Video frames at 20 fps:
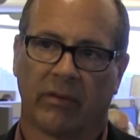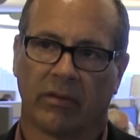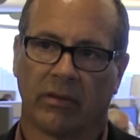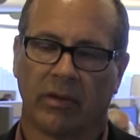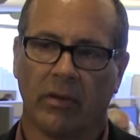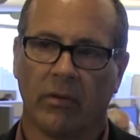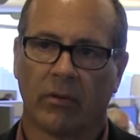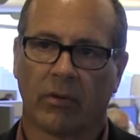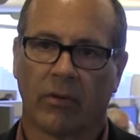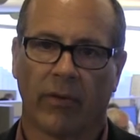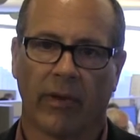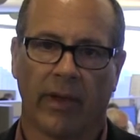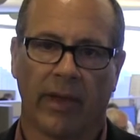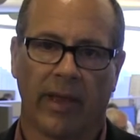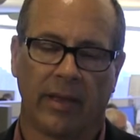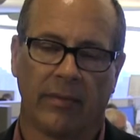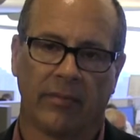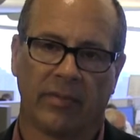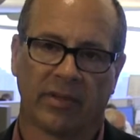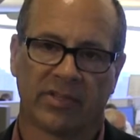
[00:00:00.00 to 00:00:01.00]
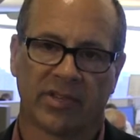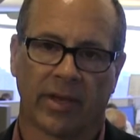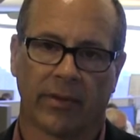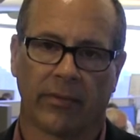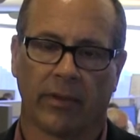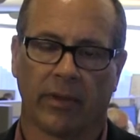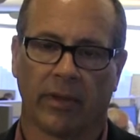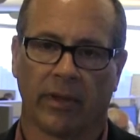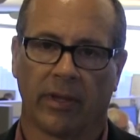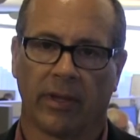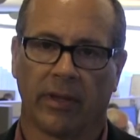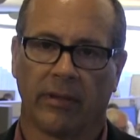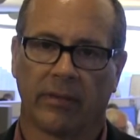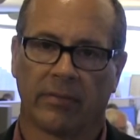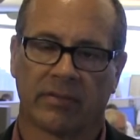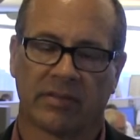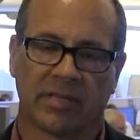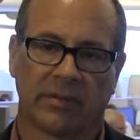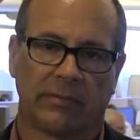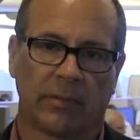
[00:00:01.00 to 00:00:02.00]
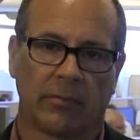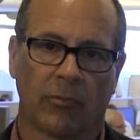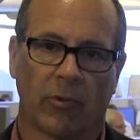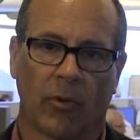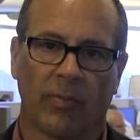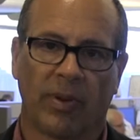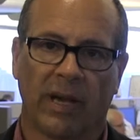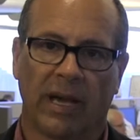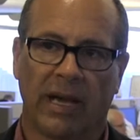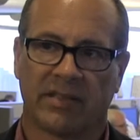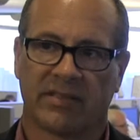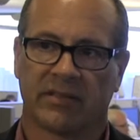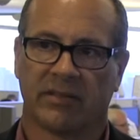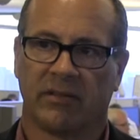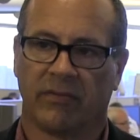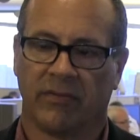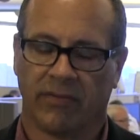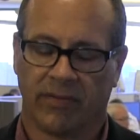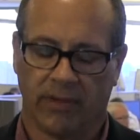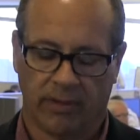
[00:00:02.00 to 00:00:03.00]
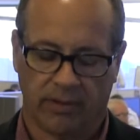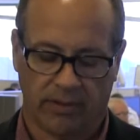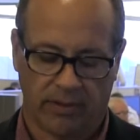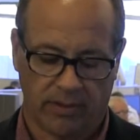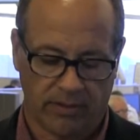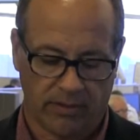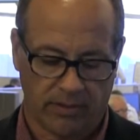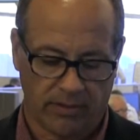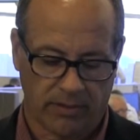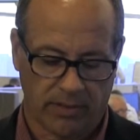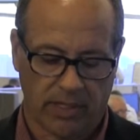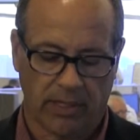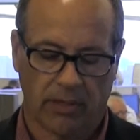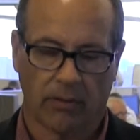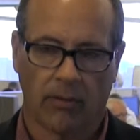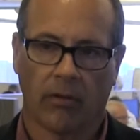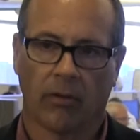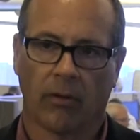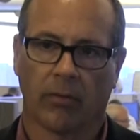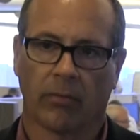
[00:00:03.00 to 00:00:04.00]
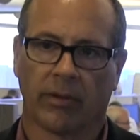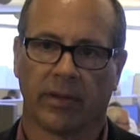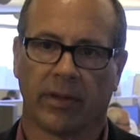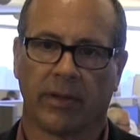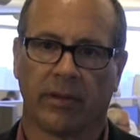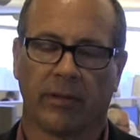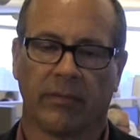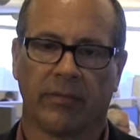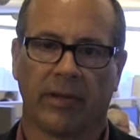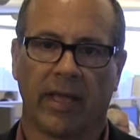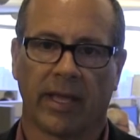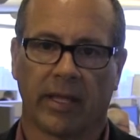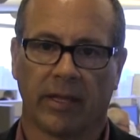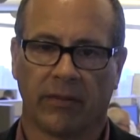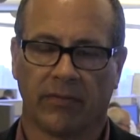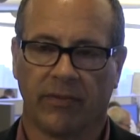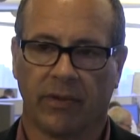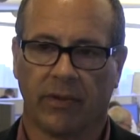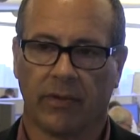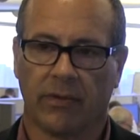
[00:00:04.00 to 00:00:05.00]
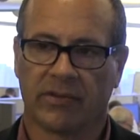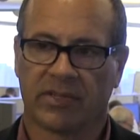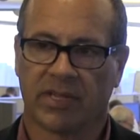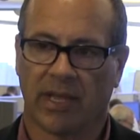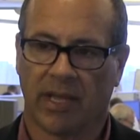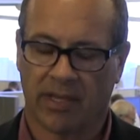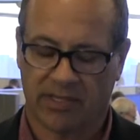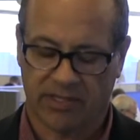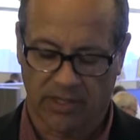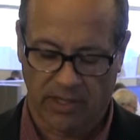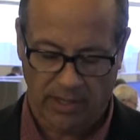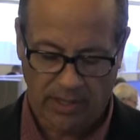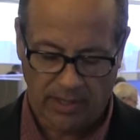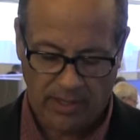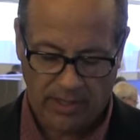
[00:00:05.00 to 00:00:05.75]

the Ukraine, but generally somewhat more positive than uh, you know horribly uh, negative news has